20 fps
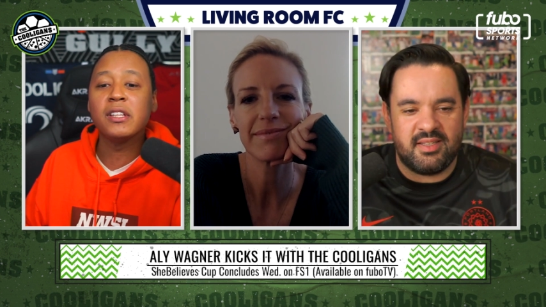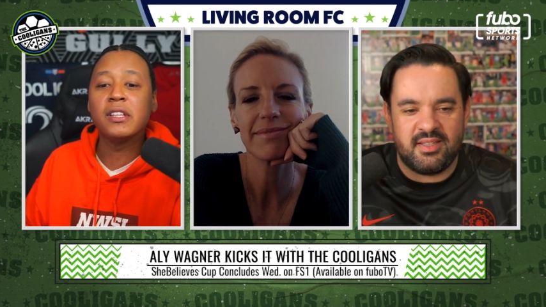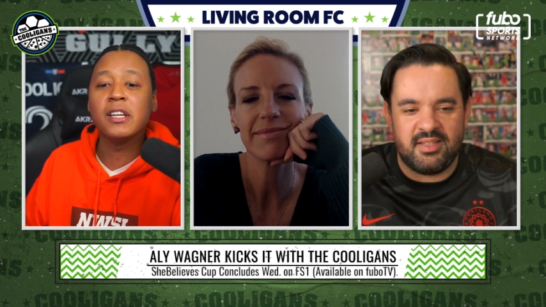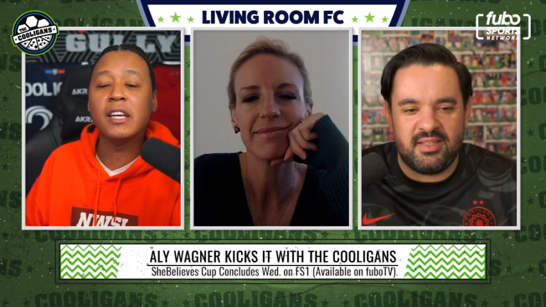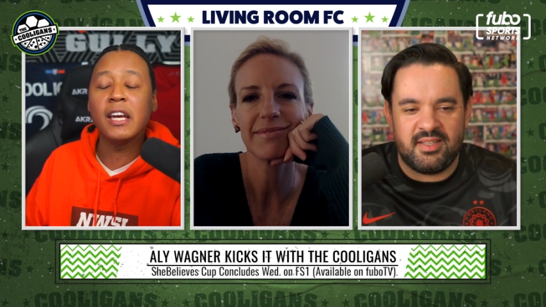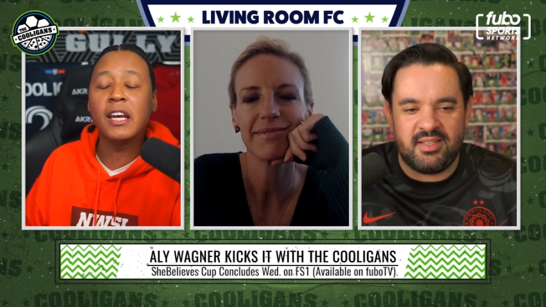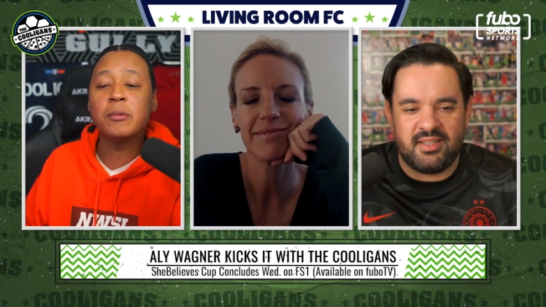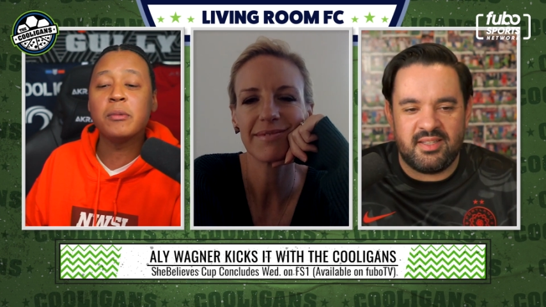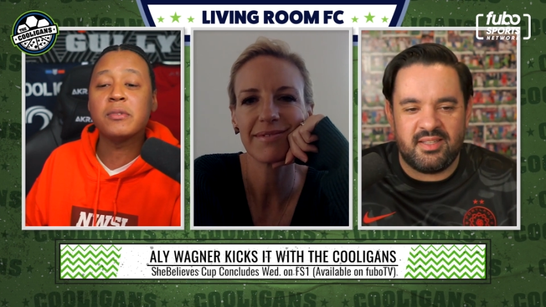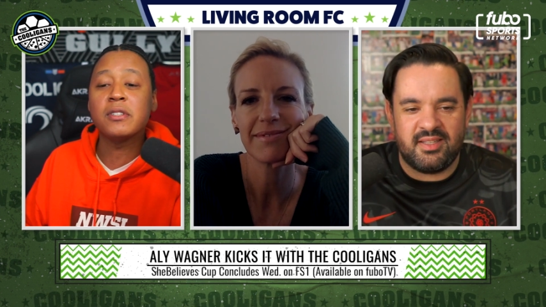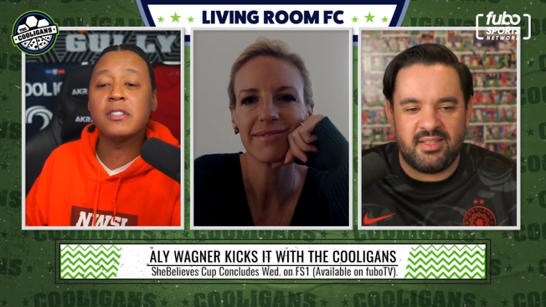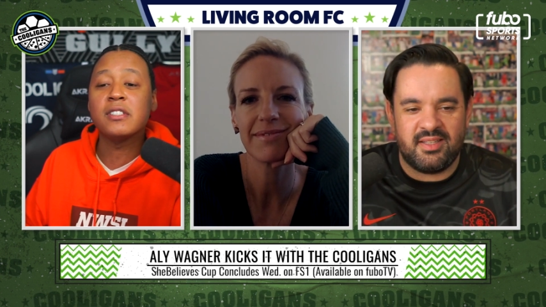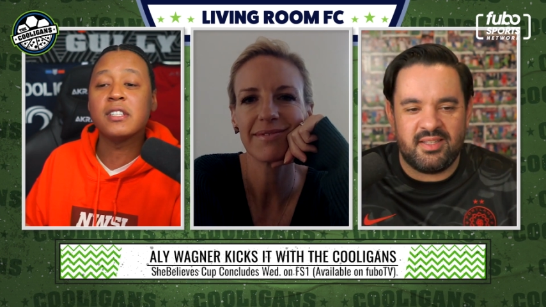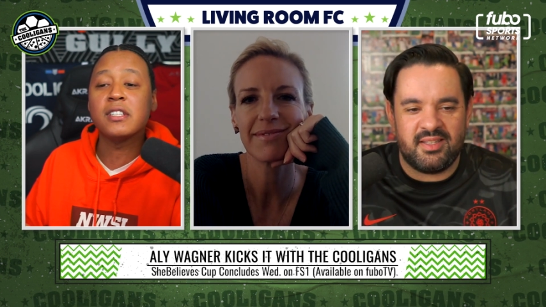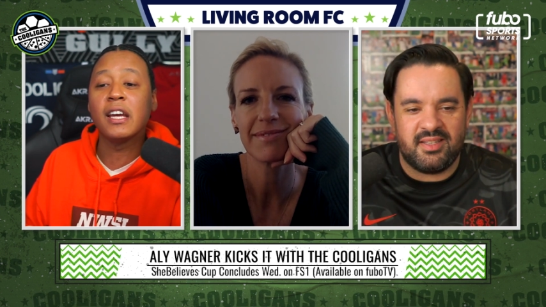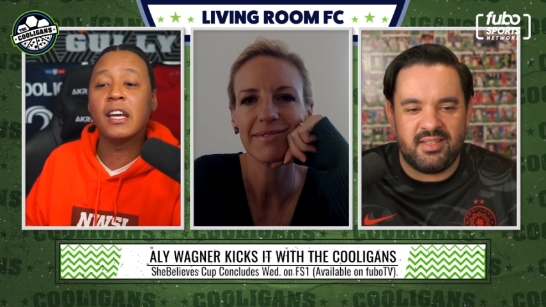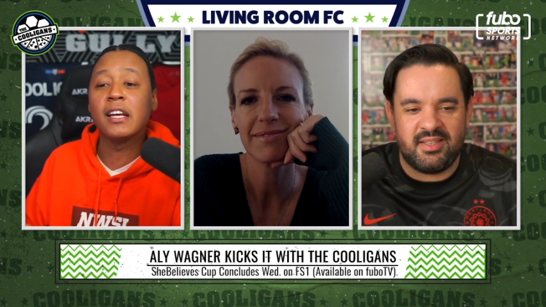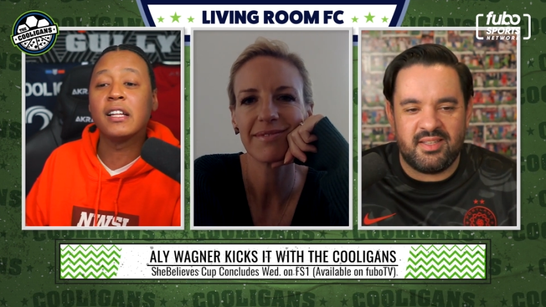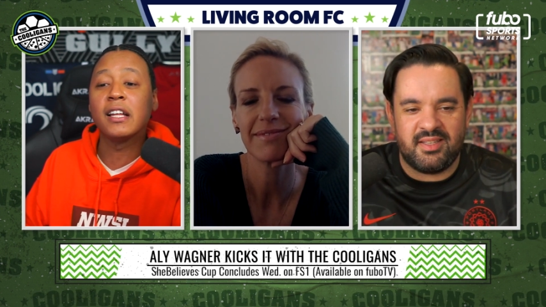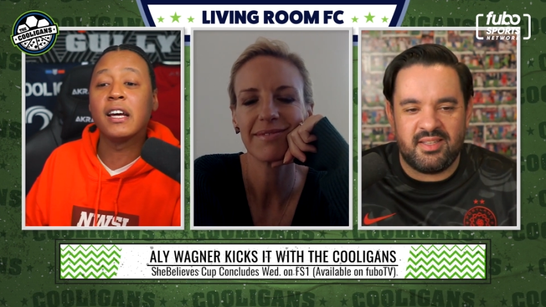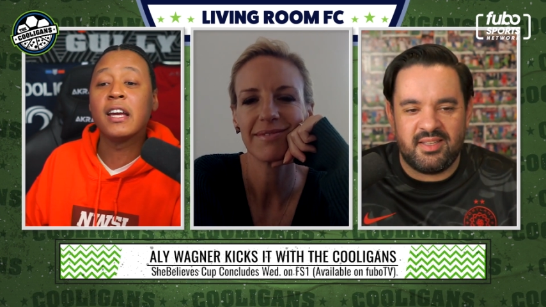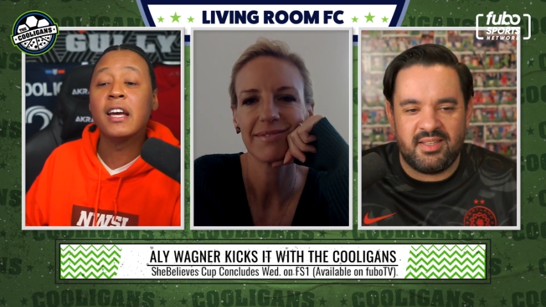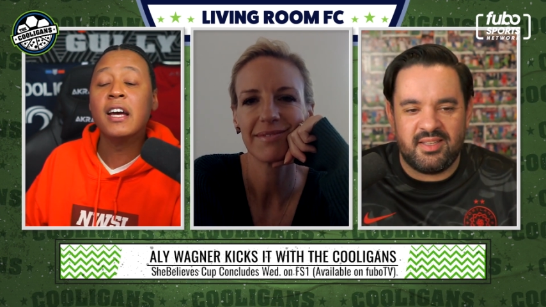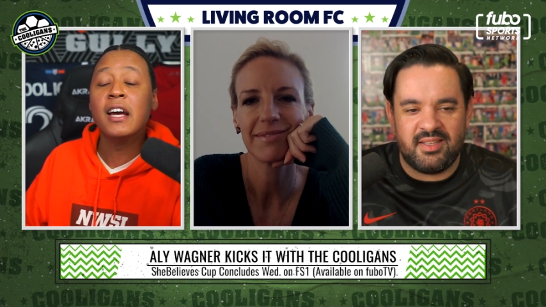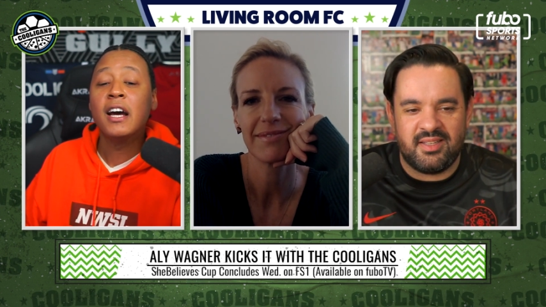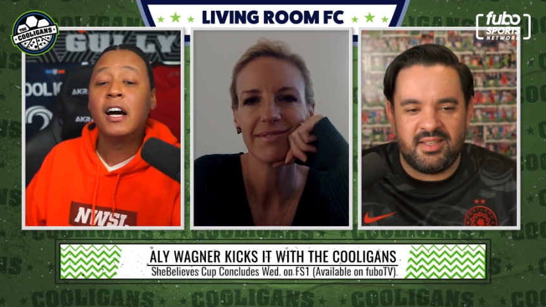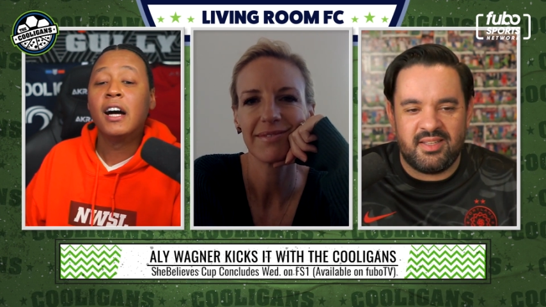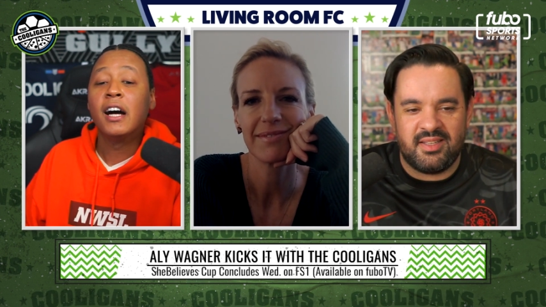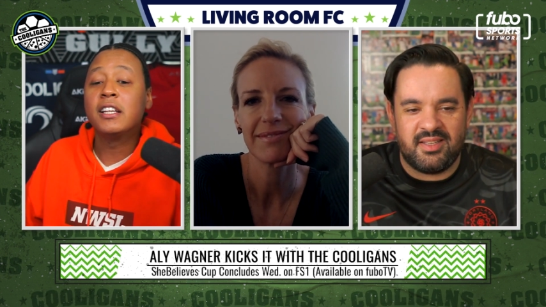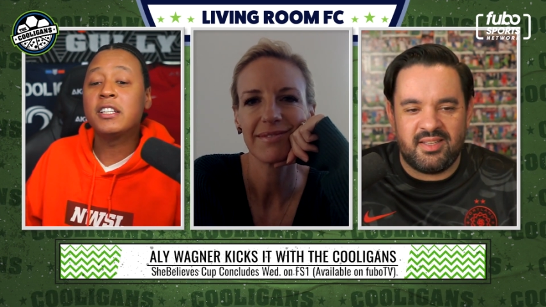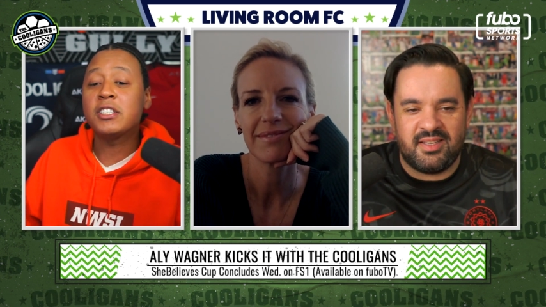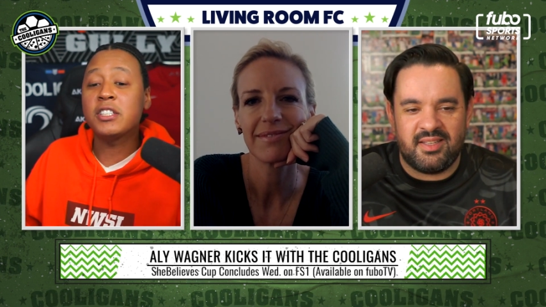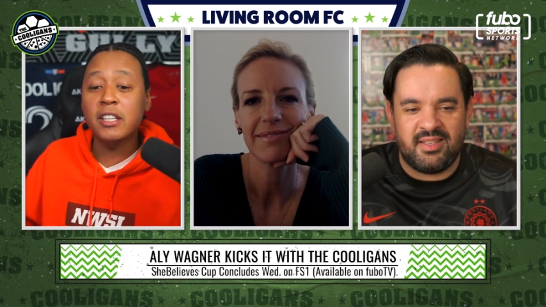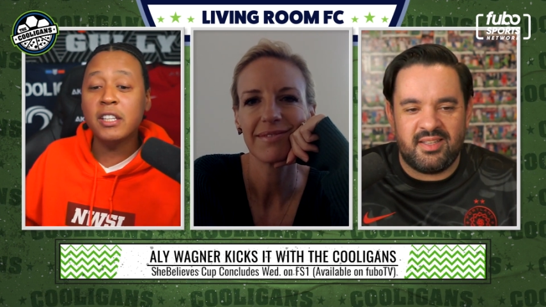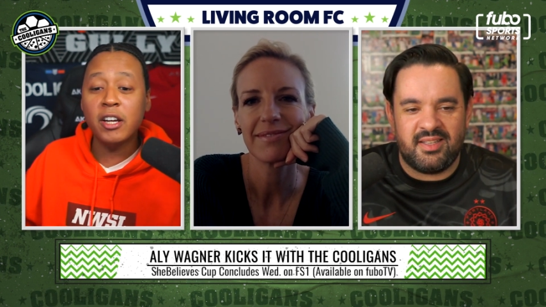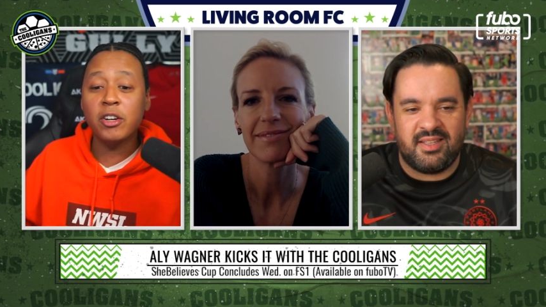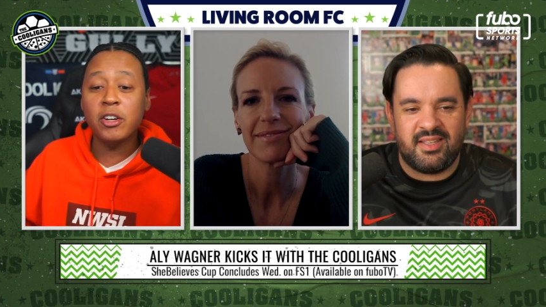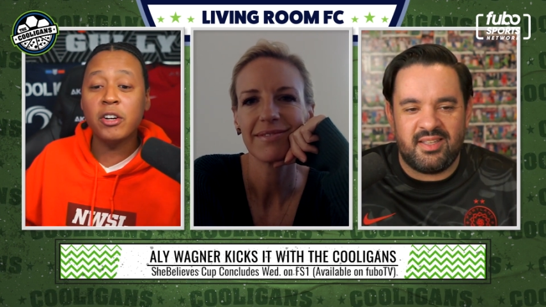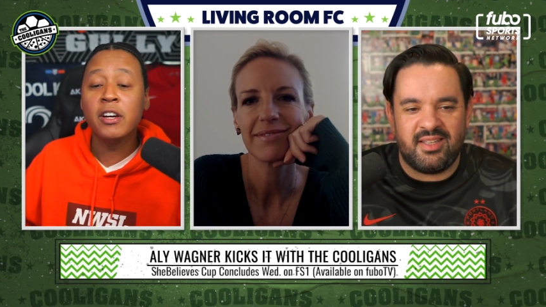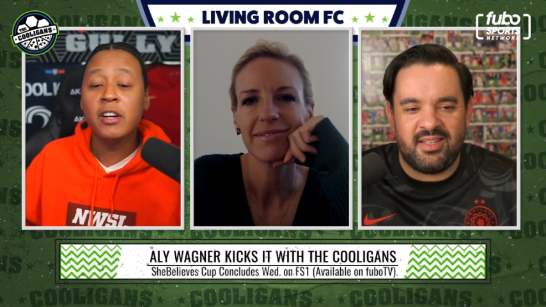Speaker 1: the games and saying like Alyssa
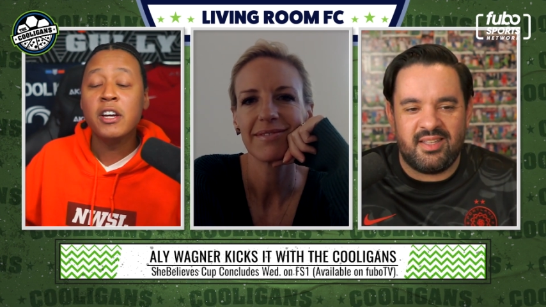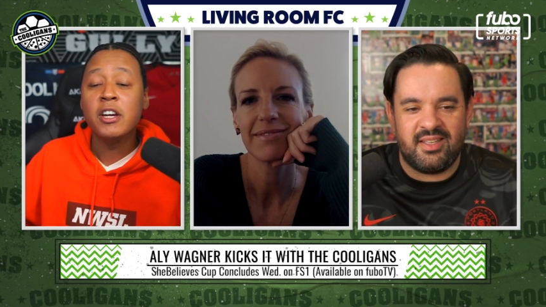Naeher